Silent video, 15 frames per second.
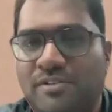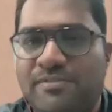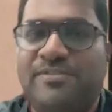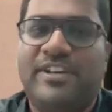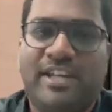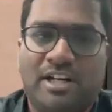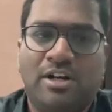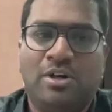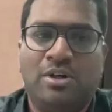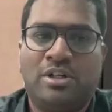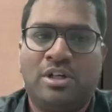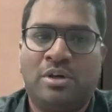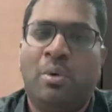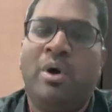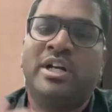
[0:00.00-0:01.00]
figure out
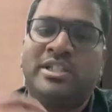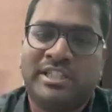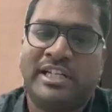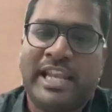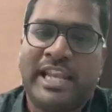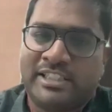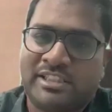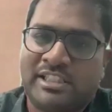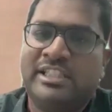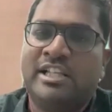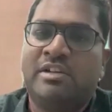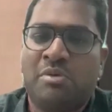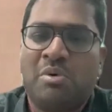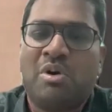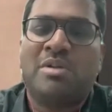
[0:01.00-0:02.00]
what is the next thing
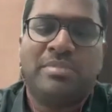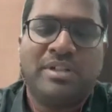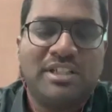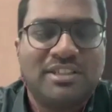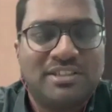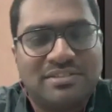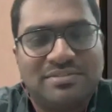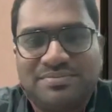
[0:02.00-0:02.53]
that we want to build.